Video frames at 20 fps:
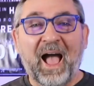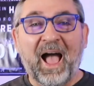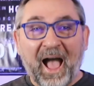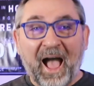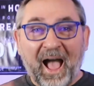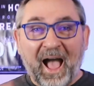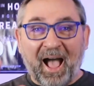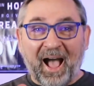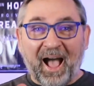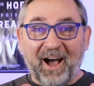
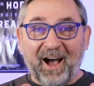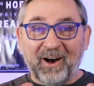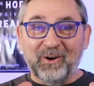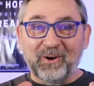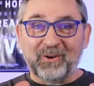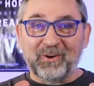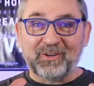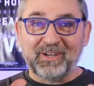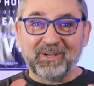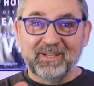
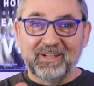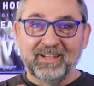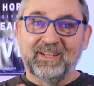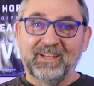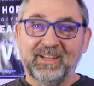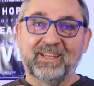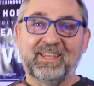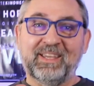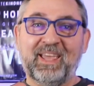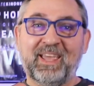How
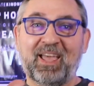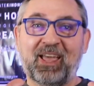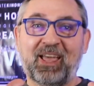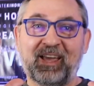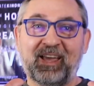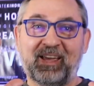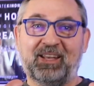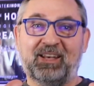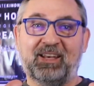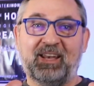
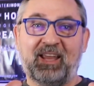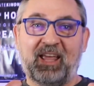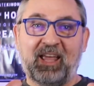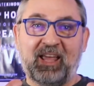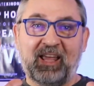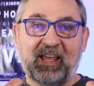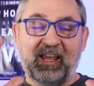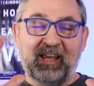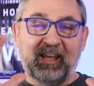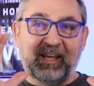can
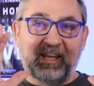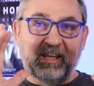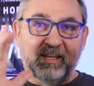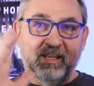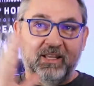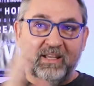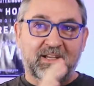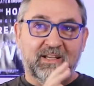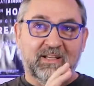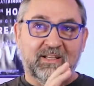a
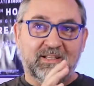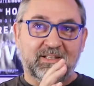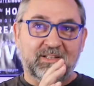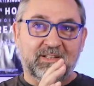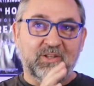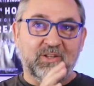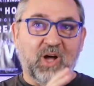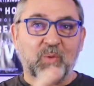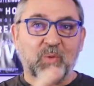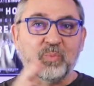
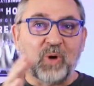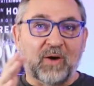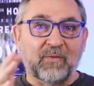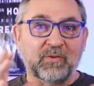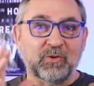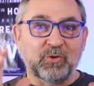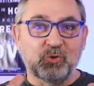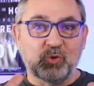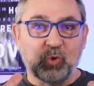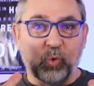
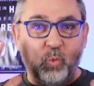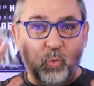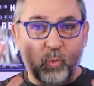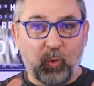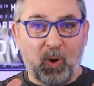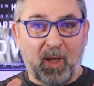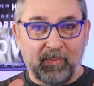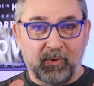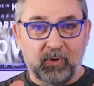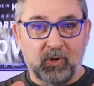nonprofit use a
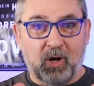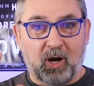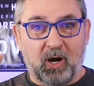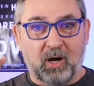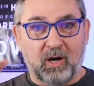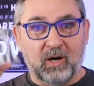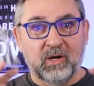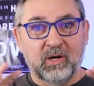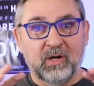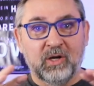
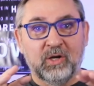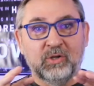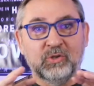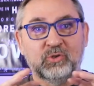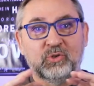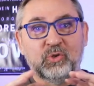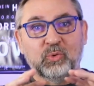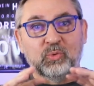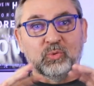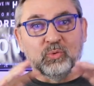webinar
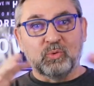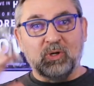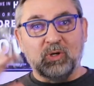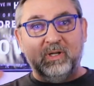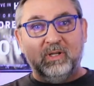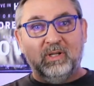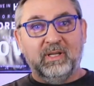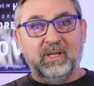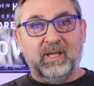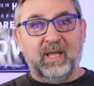to
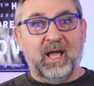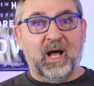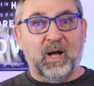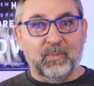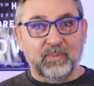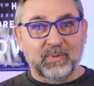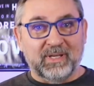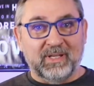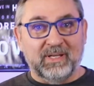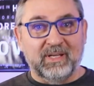really
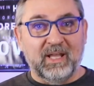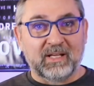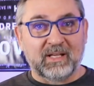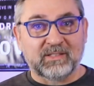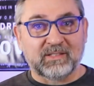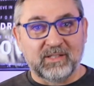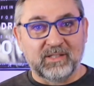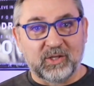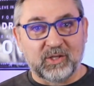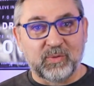help connect
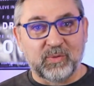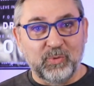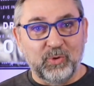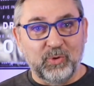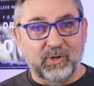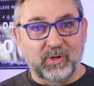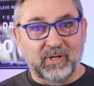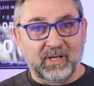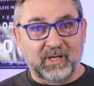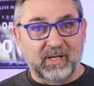to the
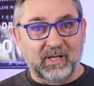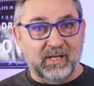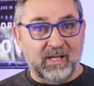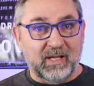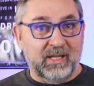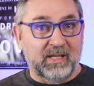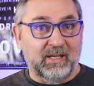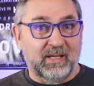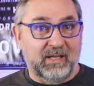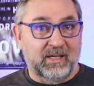community
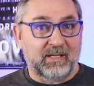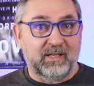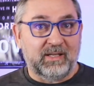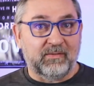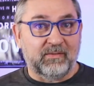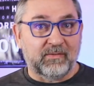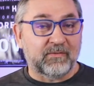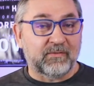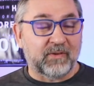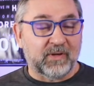and
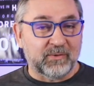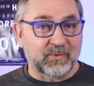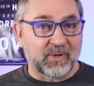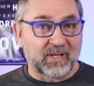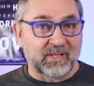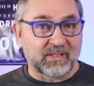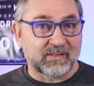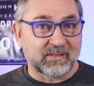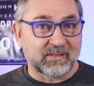even fundraise?